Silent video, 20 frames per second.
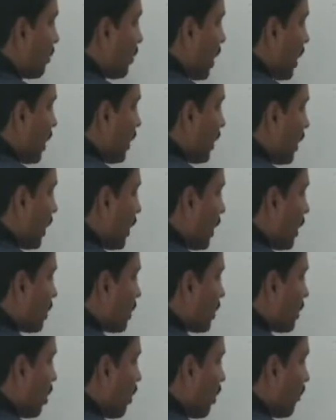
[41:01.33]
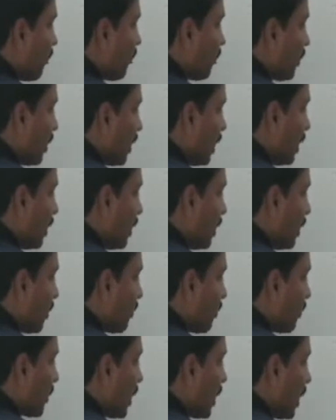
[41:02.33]
by rate of
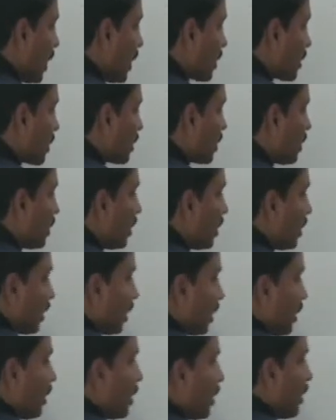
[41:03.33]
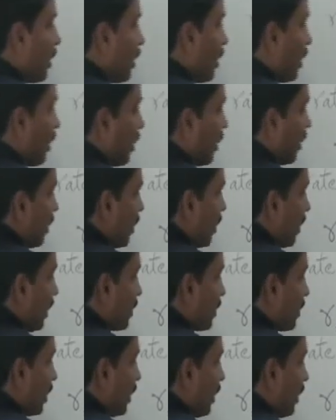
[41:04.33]
helium gas
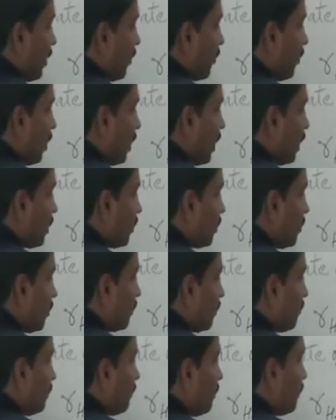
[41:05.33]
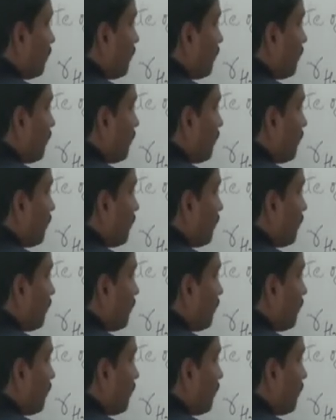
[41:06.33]
is equal to